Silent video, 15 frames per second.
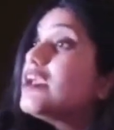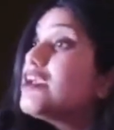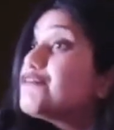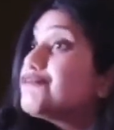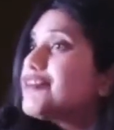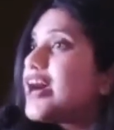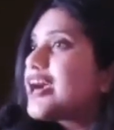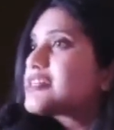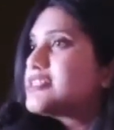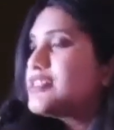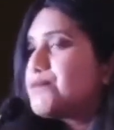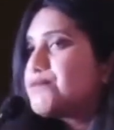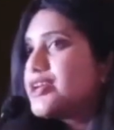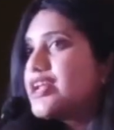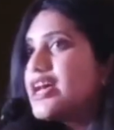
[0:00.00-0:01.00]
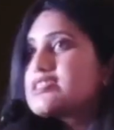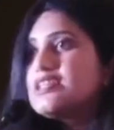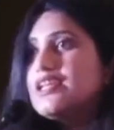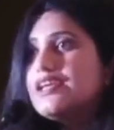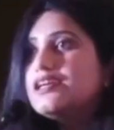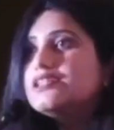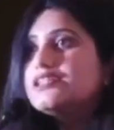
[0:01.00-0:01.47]
if accepted as
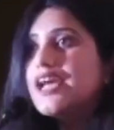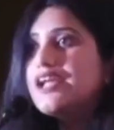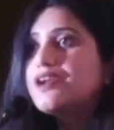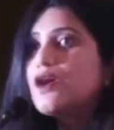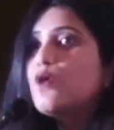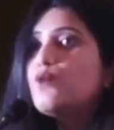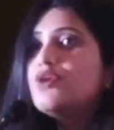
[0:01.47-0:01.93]
legal tender,